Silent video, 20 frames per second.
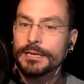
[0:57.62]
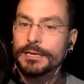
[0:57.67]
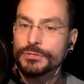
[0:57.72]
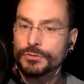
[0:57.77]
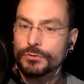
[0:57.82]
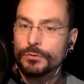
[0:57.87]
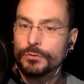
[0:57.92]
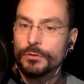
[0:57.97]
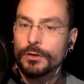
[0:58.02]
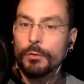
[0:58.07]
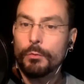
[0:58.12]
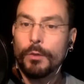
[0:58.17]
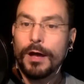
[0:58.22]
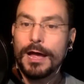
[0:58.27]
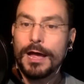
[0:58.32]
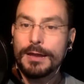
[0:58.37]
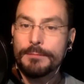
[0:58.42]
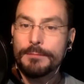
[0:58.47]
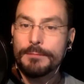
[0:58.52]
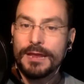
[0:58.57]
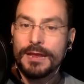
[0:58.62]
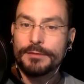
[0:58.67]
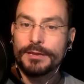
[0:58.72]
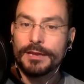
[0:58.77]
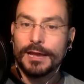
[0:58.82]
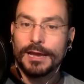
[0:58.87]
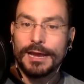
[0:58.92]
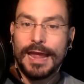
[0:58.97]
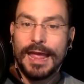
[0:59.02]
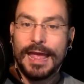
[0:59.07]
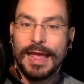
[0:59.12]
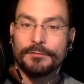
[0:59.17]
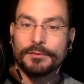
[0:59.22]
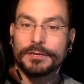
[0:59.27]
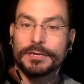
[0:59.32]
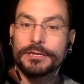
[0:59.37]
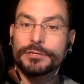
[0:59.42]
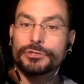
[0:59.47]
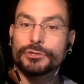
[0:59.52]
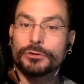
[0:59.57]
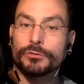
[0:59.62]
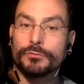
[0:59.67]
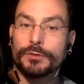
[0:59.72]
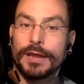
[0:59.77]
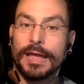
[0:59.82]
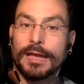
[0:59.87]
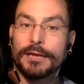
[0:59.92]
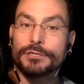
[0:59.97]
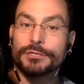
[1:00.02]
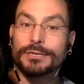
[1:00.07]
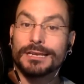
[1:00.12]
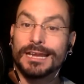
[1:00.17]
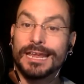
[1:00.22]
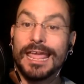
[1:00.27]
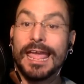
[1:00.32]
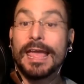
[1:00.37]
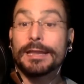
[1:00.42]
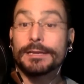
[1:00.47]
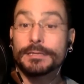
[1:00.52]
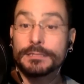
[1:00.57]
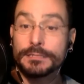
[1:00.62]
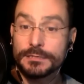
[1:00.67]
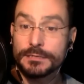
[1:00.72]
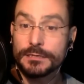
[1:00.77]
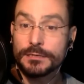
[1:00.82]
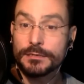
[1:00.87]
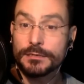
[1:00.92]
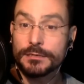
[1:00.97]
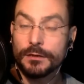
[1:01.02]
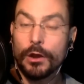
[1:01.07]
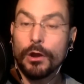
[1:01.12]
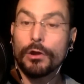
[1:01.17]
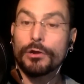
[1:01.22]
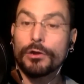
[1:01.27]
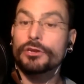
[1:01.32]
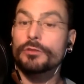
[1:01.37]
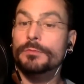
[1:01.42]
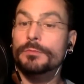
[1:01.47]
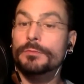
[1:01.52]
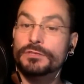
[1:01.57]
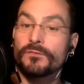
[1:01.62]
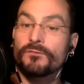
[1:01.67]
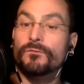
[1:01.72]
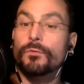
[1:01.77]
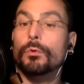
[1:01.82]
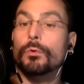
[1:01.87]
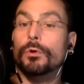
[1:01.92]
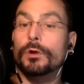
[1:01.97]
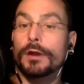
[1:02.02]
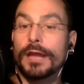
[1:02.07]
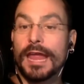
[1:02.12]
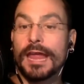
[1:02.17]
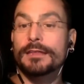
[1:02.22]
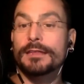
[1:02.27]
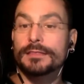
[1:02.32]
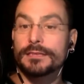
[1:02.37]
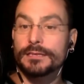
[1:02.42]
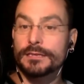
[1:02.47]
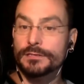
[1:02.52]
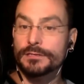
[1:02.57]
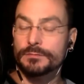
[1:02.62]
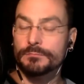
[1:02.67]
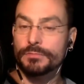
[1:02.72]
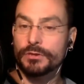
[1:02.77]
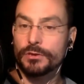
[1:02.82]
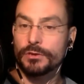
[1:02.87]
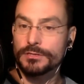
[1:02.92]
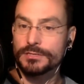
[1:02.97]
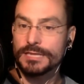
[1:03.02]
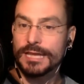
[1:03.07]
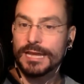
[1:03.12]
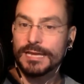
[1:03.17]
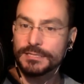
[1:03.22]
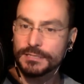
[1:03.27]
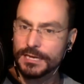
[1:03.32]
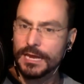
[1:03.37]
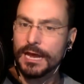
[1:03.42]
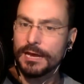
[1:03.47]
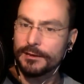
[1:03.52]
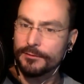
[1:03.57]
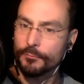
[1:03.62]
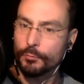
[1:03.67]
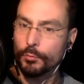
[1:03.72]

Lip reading: it to why maybe I have a knee-jerk reaction against arguments for atheism, because that's kind of